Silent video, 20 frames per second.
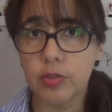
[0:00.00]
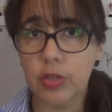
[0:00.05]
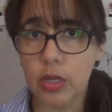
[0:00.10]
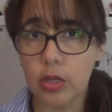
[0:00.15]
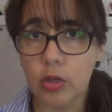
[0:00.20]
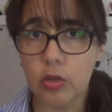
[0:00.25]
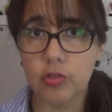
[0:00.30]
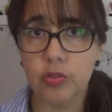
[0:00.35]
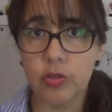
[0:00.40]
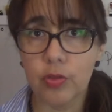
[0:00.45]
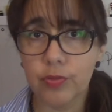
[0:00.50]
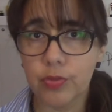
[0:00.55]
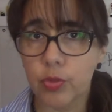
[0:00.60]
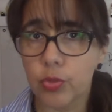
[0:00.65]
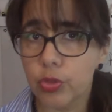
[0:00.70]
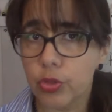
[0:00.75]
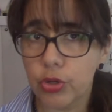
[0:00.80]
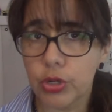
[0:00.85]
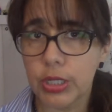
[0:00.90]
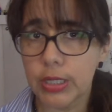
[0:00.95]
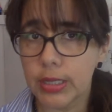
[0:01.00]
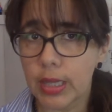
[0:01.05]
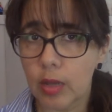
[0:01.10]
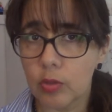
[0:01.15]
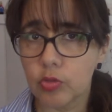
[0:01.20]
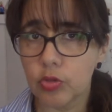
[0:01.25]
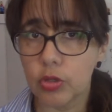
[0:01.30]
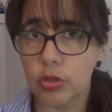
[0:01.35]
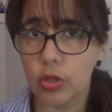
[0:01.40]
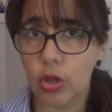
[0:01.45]
can cost up to
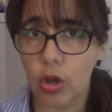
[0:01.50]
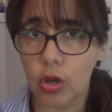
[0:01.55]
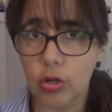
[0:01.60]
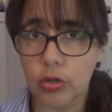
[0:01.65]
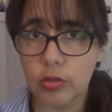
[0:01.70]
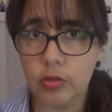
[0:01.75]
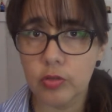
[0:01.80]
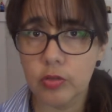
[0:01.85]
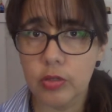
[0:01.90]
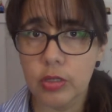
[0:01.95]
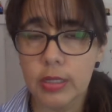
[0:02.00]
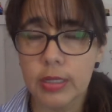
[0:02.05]
$30,000?